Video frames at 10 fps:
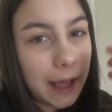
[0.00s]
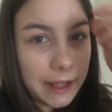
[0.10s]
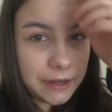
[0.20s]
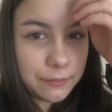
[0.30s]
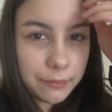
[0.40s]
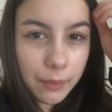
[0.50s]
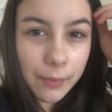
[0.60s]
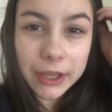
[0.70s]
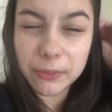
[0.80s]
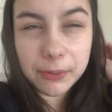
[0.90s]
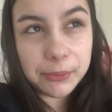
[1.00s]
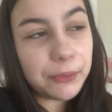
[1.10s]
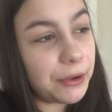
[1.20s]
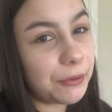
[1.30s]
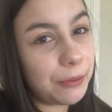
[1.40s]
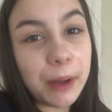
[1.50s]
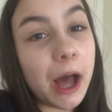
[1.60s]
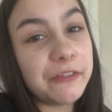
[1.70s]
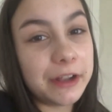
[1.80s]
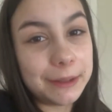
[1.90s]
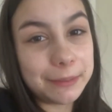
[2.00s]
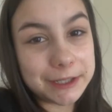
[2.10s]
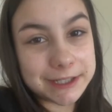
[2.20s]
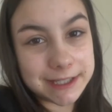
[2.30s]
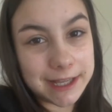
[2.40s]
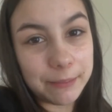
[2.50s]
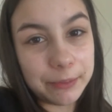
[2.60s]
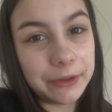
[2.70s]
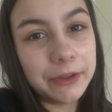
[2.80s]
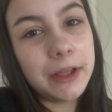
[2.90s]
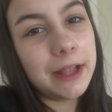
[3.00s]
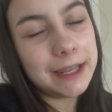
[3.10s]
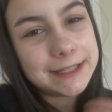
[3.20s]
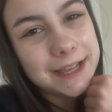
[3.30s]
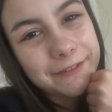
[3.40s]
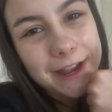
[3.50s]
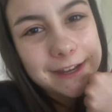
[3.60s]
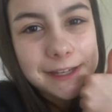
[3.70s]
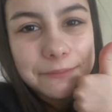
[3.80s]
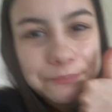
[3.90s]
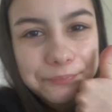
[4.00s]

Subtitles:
And my makeup probably won't go on perfectly because of that, but let's get ready.